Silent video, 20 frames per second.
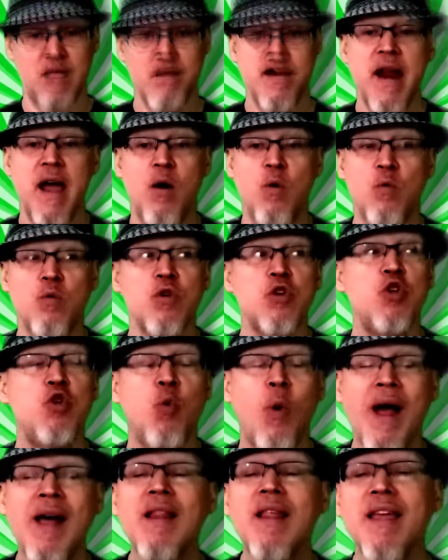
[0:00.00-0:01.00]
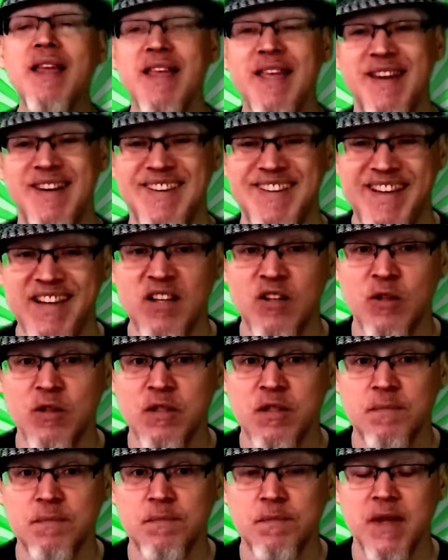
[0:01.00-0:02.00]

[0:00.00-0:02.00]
Now, dwelling in guilt